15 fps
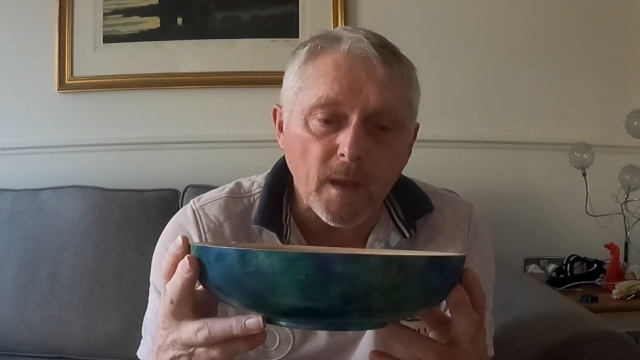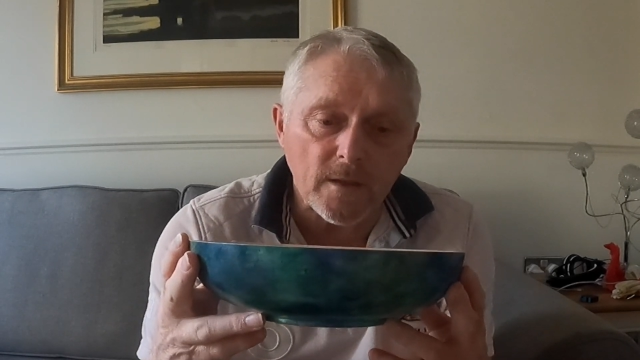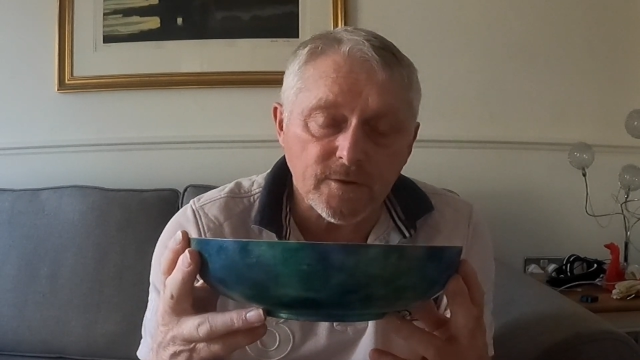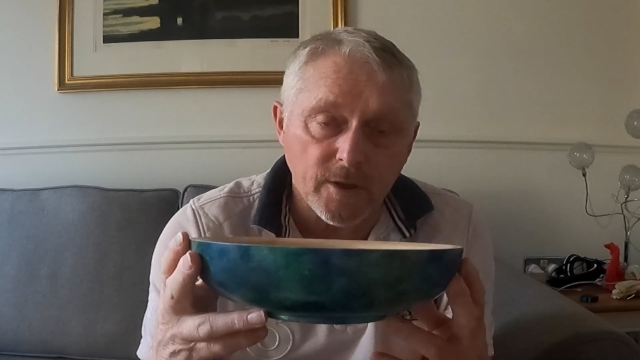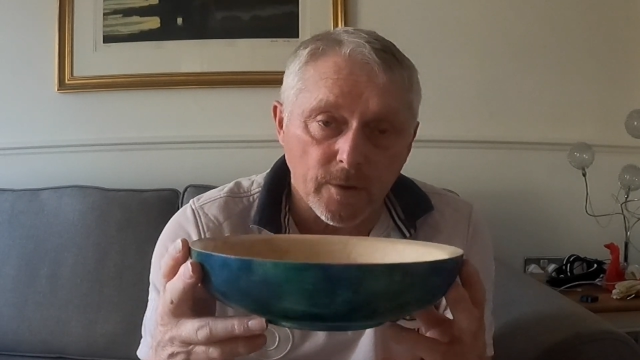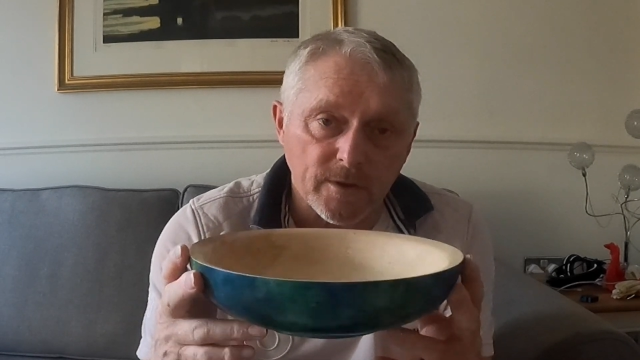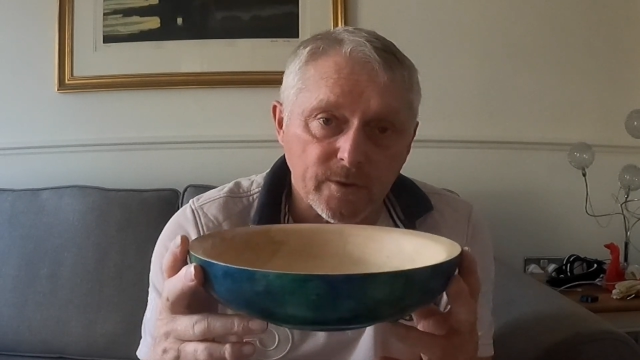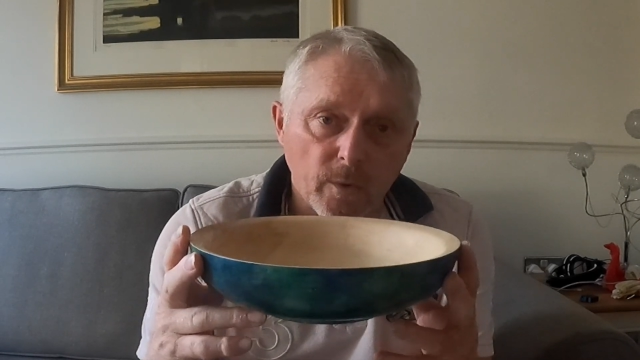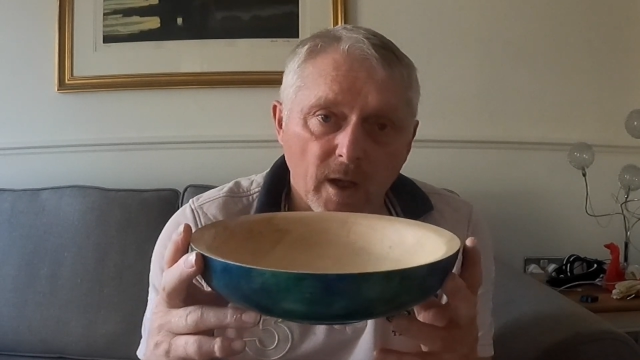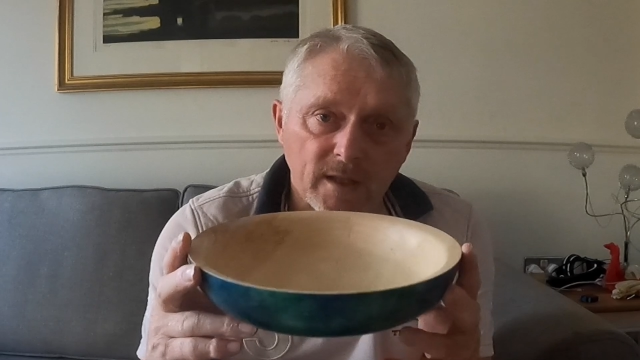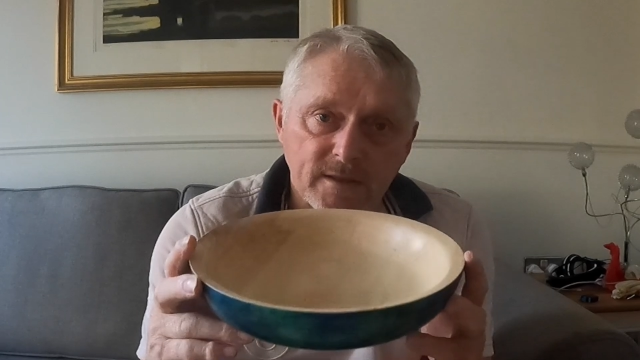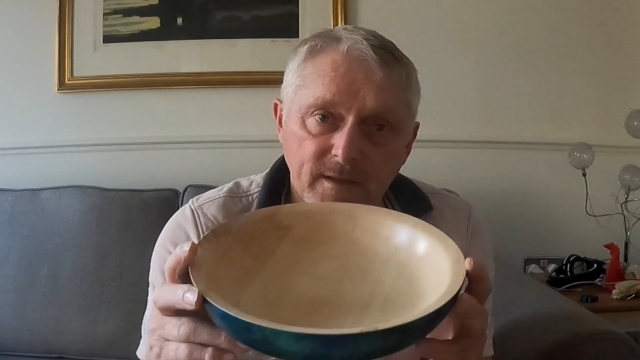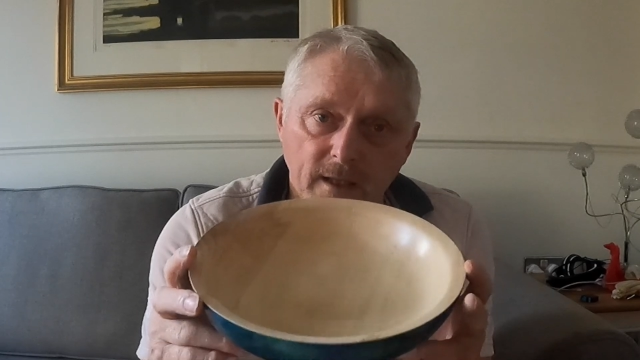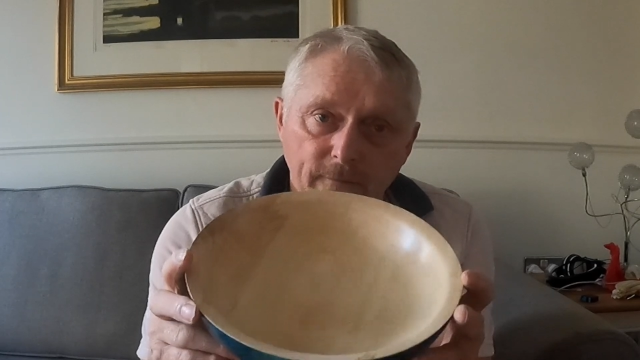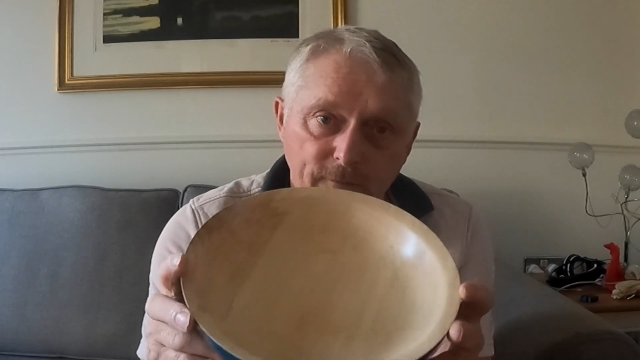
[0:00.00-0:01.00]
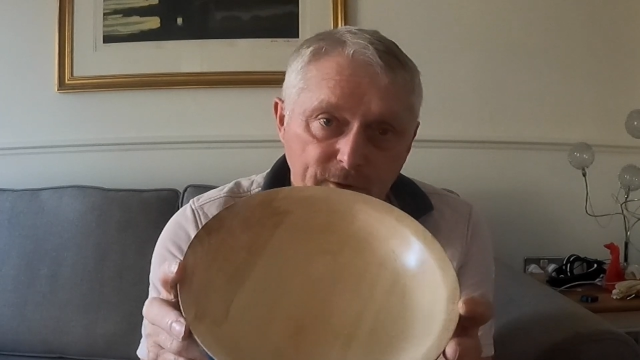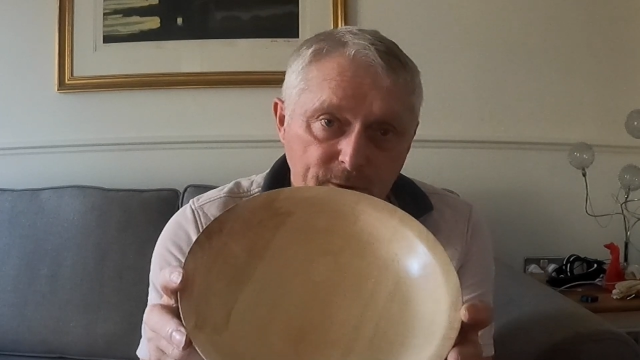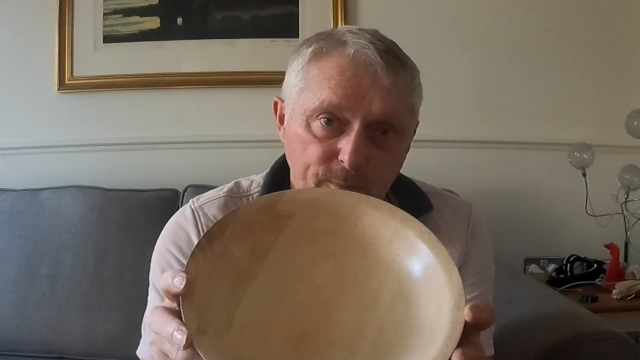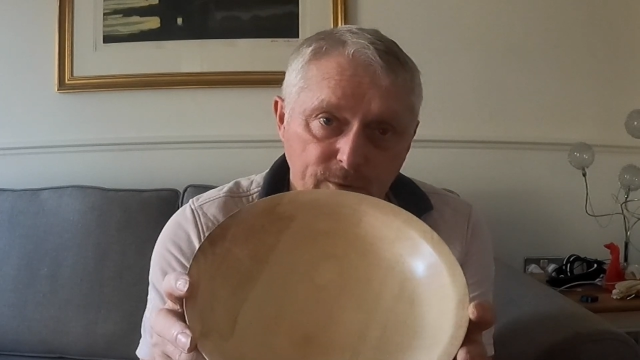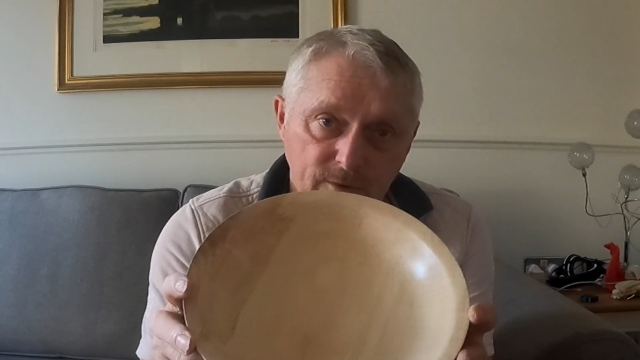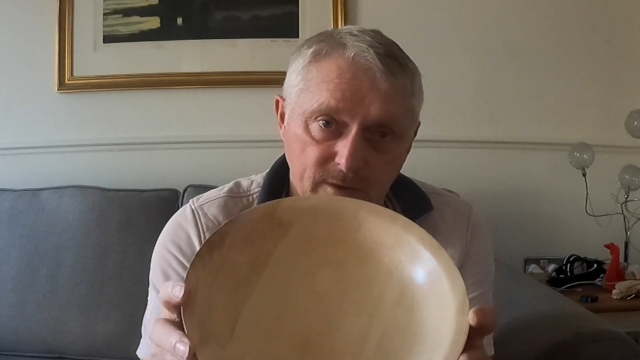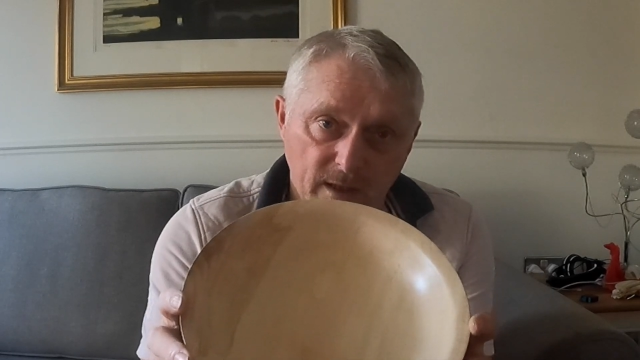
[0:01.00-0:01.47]
So it's quite safe for you
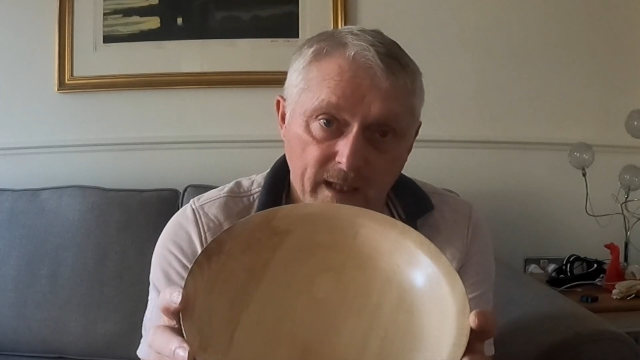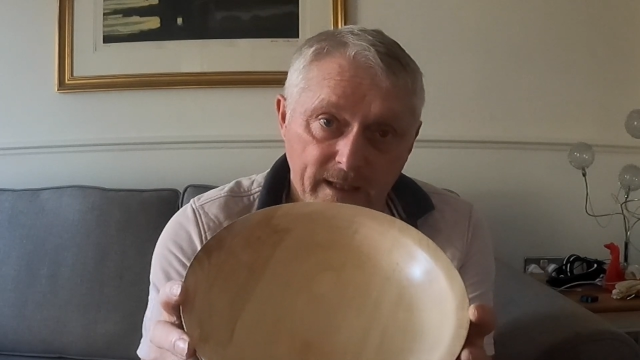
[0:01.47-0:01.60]
to put